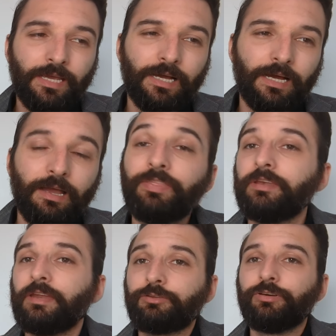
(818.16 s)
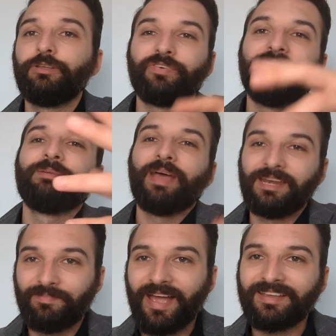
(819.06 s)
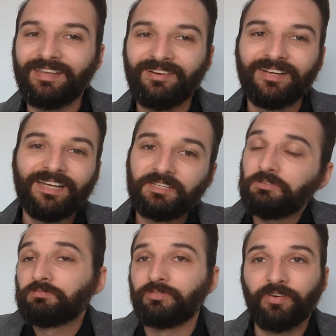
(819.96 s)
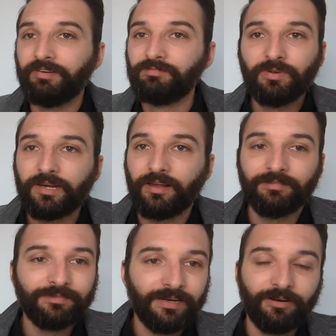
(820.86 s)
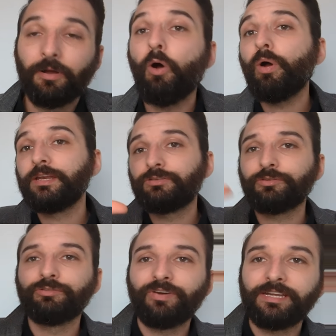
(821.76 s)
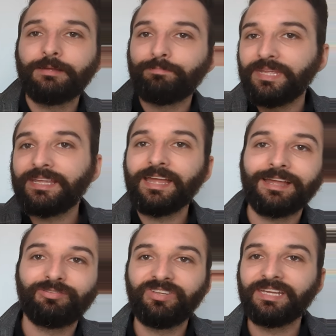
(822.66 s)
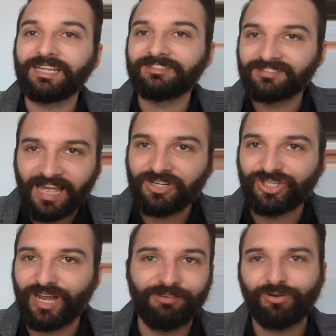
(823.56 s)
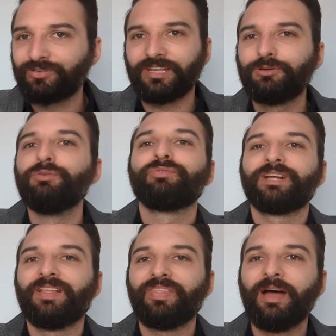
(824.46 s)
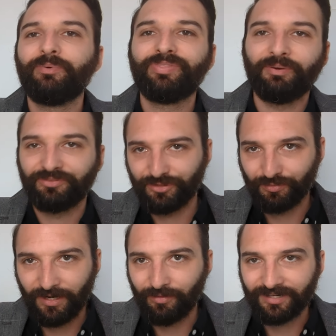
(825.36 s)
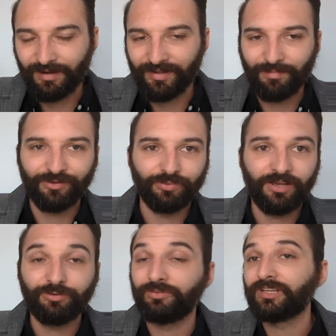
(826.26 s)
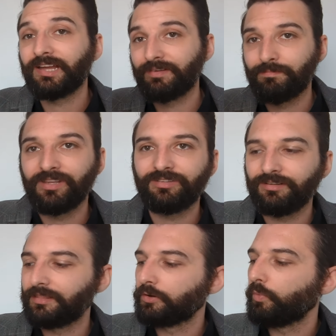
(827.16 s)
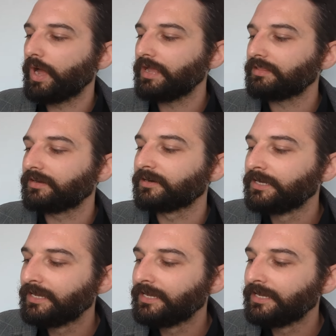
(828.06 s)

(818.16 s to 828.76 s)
And then next year he's fighting Manny Pacquiao. Just fun. Why not? I don't know. Oh, and he's also fighting in BKFC against Sanshai. Of course, I couldn't forget that one. That one's a great one coming up as well, so he's going to have a busy little while here.